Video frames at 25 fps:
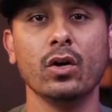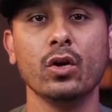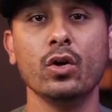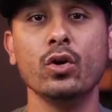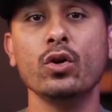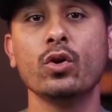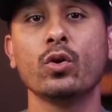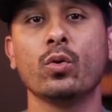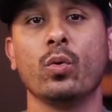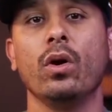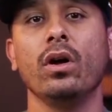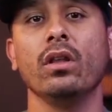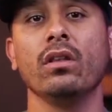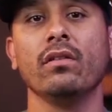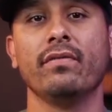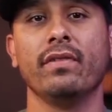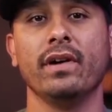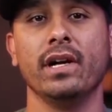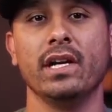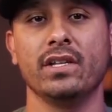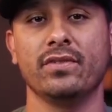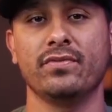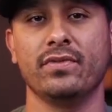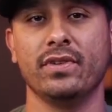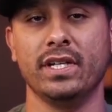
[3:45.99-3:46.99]
who
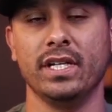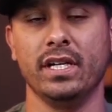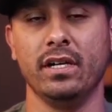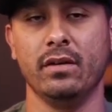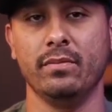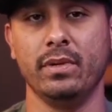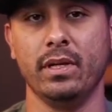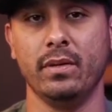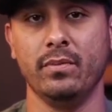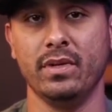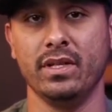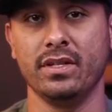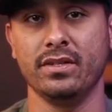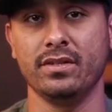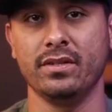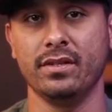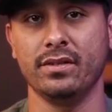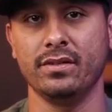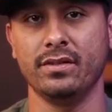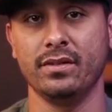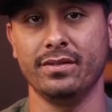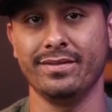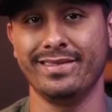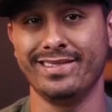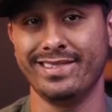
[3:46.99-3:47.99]
qualifies for down payment
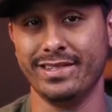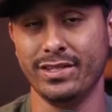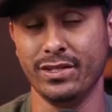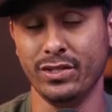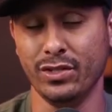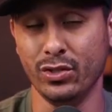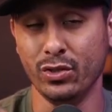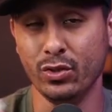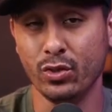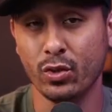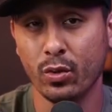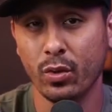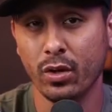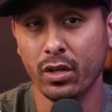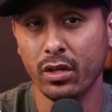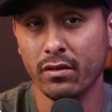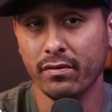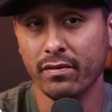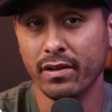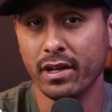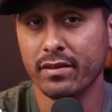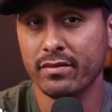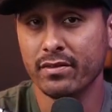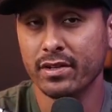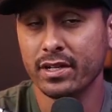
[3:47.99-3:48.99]
assistance. Do you
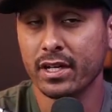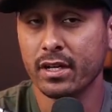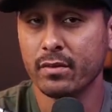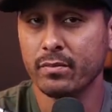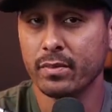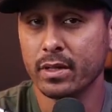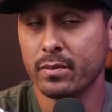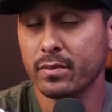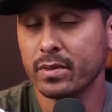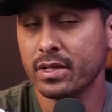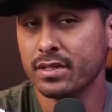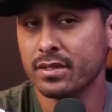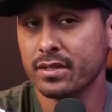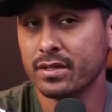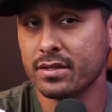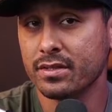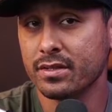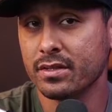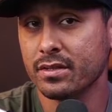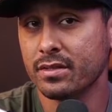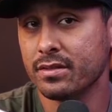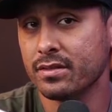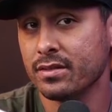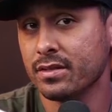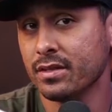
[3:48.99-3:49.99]
qualify for down payment
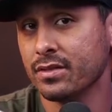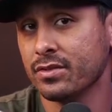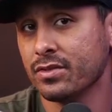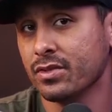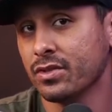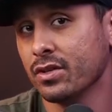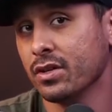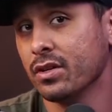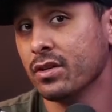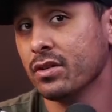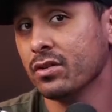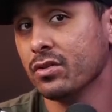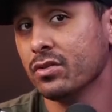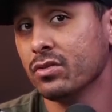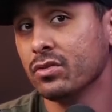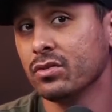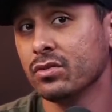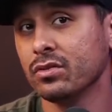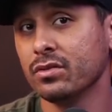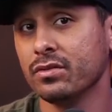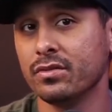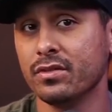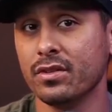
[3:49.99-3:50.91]
assistance? Does your uncle?